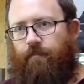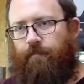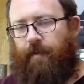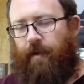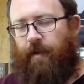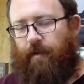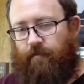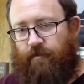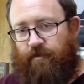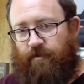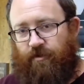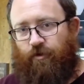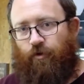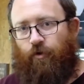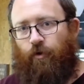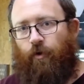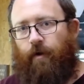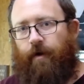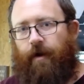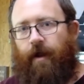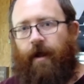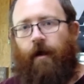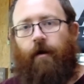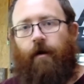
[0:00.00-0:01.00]
be able to screw
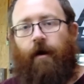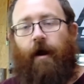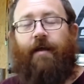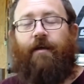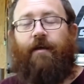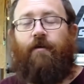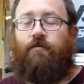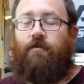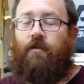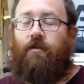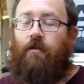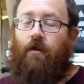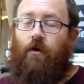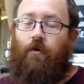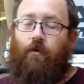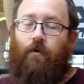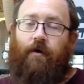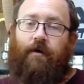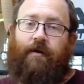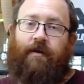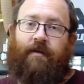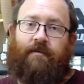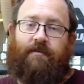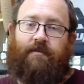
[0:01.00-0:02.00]
it down. I use the
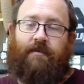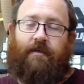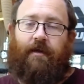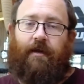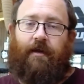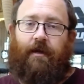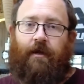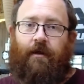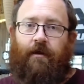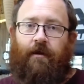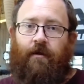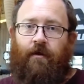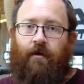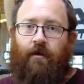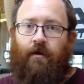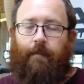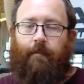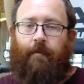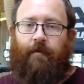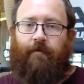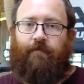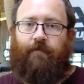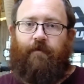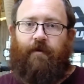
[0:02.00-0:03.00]
lower density
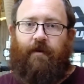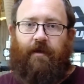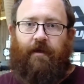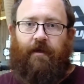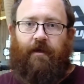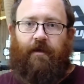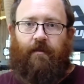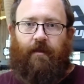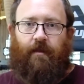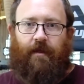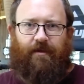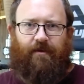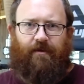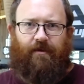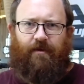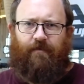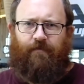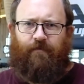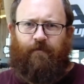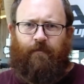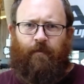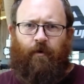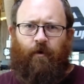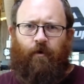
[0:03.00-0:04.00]
MFD like you
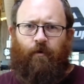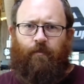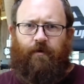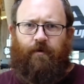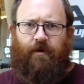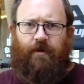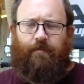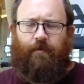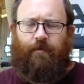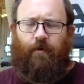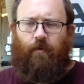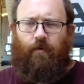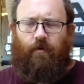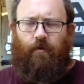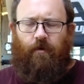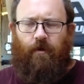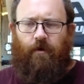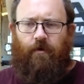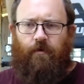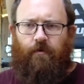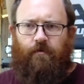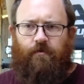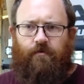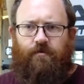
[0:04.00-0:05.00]
get from Home Depot or
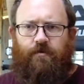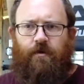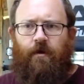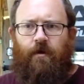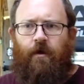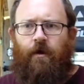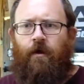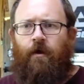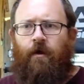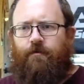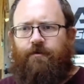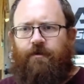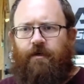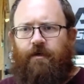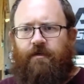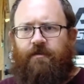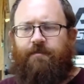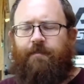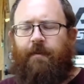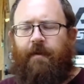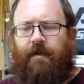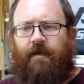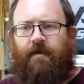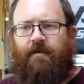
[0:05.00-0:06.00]
Lowe's,
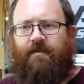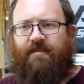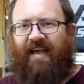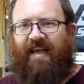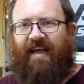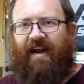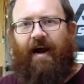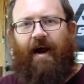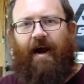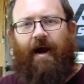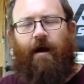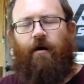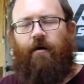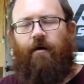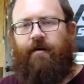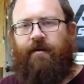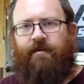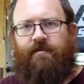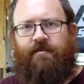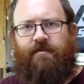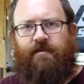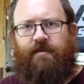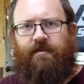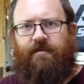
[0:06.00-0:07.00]
just because that higher
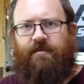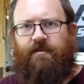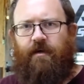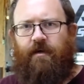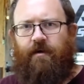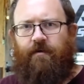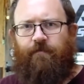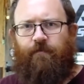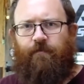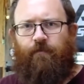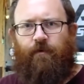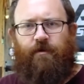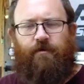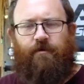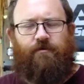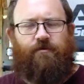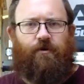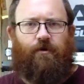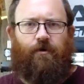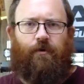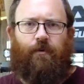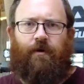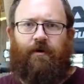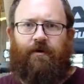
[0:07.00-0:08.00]
density stuff, when you
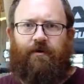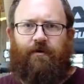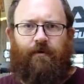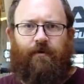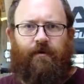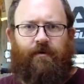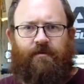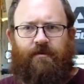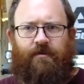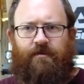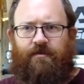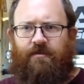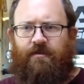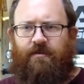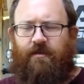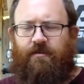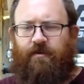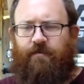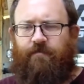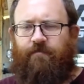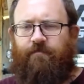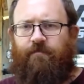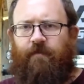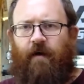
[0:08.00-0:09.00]
screw into it, it's just
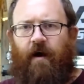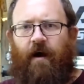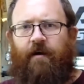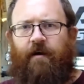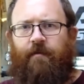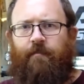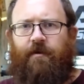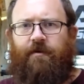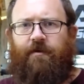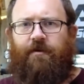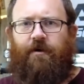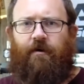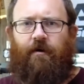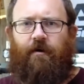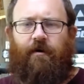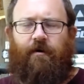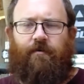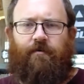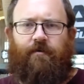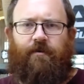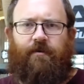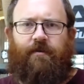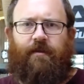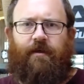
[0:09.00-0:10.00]
such a fine
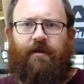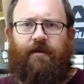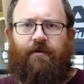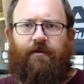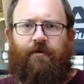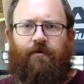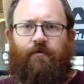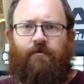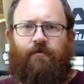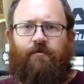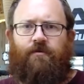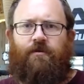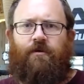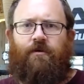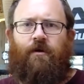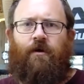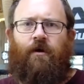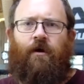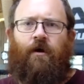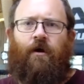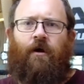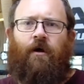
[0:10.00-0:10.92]
material that they use